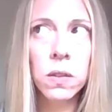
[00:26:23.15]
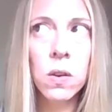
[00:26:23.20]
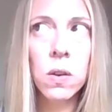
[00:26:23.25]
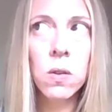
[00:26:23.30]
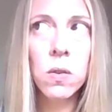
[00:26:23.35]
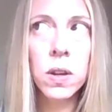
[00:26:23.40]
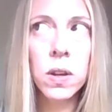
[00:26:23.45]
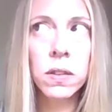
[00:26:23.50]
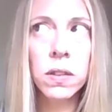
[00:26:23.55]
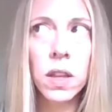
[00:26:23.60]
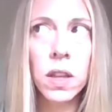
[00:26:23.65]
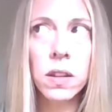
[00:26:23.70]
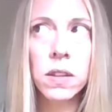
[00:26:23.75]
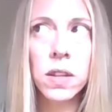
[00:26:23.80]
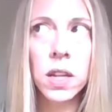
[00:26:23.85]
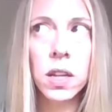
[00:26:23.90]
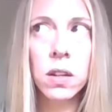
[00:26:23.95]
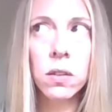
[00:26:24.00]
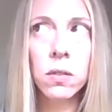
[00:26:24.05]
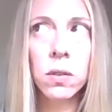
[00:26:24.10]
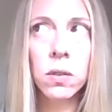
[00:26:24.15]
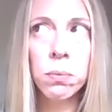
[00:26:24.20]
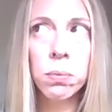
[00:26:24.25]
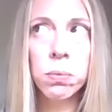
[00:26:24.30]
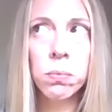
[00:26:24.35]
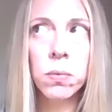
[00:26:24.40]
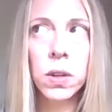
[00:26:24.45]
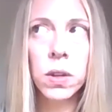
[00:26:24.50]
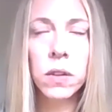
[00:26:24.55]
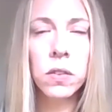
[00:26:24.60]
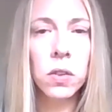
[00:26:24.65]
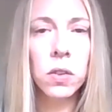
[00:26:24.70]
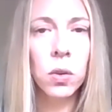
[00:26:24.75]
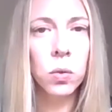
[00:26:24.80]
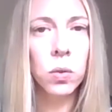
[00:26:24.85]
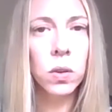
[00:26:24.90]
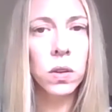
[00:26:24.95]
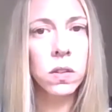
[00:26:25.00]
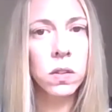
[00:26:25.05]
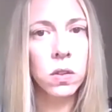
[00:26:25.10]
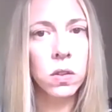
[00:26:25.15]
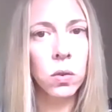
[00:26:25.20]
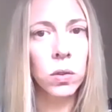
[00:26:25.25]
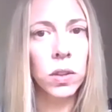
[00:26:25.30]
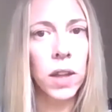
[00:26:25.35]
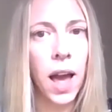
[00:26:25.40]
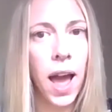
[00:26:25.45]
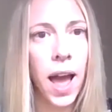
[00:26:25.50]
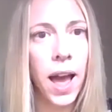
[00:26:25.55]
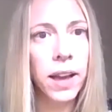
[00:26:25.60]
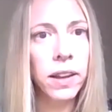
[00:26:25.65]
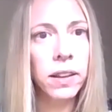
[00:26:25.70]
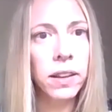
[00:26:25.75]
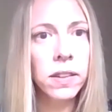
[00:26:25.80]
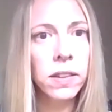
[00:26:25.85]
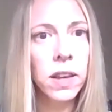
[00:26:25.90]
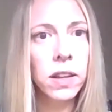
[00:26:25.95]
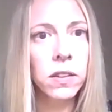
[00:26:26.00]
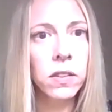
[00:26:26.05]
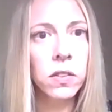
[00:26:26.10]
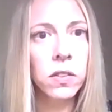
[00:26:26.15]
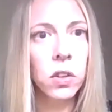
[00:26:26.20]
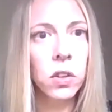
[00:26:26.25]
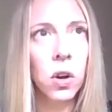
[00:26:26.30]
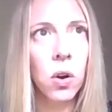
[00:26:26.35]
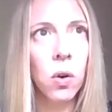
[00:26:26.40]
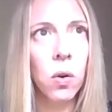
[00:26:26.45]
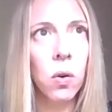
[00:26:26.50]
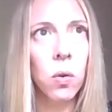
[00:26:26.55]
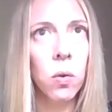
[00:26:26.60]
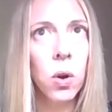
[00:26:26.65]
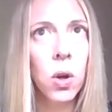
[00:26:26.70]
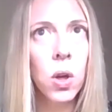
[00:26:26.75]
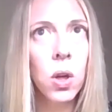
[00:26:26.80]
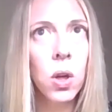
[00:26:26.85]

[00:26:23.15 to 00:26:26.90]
though, is that data is so lags, and so